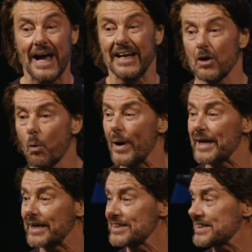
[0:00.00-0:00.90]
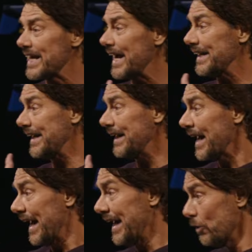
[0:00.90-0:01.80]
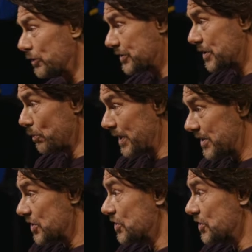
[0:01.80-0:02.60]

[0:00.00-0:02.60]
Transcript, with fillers: And in a weakened state, he, he looks to one of the